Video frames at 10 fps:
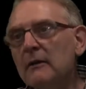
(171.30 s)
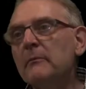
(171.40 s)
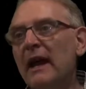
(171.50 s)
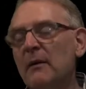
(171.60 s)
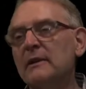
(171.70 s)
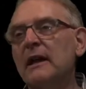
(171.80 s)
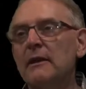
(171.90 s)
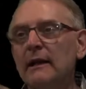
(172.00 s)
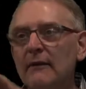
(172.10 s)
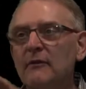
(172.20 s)
payment at
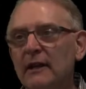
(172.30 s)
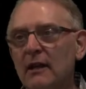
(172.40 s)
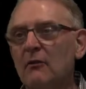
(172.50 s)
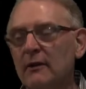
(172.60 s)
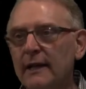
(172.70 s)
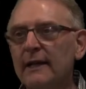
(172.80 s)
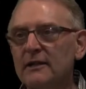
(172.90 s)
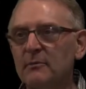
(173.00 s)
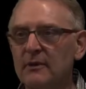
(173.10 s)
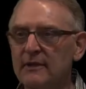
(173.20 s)
the level it currently
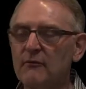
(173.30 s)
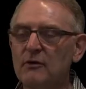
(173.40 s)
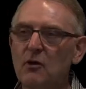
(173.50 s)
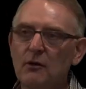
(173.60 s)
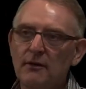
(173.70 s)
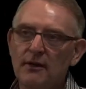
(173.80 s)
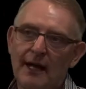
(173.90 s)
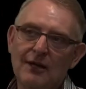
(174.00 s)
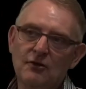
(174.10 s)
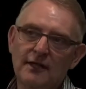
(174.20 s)
is because every dollar that
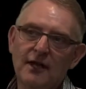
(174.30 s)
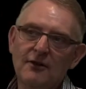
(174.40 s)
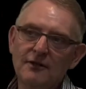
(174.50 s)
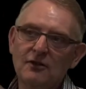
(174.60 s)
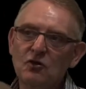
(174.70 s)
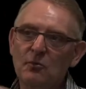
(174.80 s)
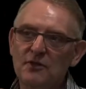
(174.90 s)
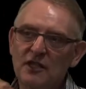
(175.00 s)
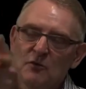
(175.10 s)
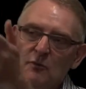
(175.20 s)
actually goes into job
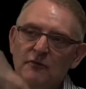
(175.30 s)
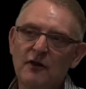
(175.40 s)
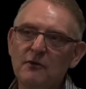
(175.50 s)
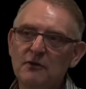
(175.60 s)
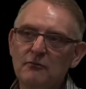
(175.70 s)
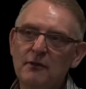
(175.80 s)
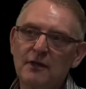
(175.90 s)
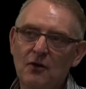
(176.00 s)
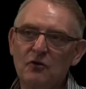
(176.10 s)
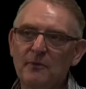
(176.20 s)
seeker will flow into the real
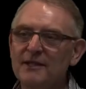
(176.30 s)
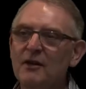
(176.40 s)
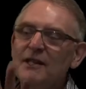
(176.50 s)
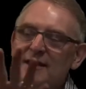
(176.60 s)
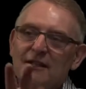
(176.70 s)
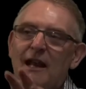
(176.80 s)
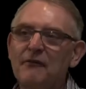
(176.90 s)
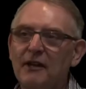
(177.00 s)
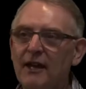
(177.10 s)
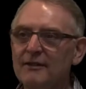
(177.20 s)
economy. So he's still
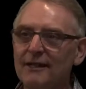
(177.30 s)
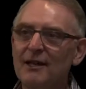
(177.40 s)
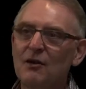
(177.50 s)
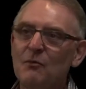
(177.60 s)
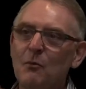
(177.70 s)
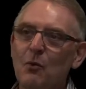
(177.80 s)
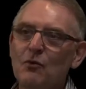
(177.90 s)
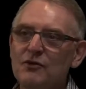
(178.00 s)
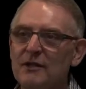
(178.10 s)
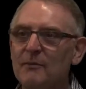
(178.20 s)
advocating
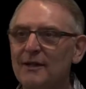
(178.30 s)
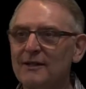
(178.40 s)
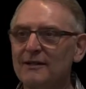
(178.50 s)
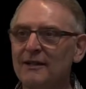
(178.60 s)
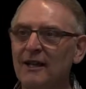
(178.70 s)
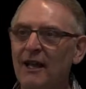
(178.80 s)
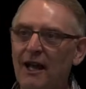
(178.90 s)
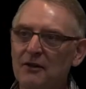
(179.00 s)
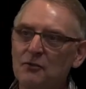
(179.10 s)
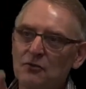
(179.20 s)
more stimulus.
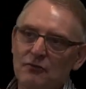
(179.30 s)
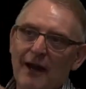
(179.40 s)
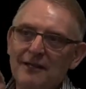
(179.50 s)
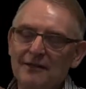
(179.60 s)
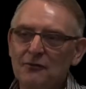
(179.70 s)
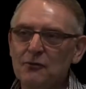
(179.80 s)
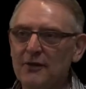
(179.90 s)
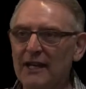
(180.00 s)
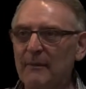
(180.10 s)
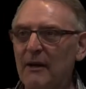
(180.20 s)
And of course, Grattan
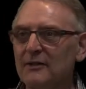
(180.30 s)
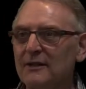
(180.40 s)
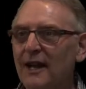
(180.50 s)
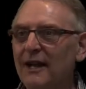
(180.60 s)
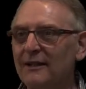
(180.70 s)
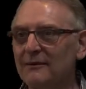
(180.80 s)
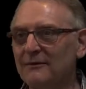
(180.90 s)
also came out today and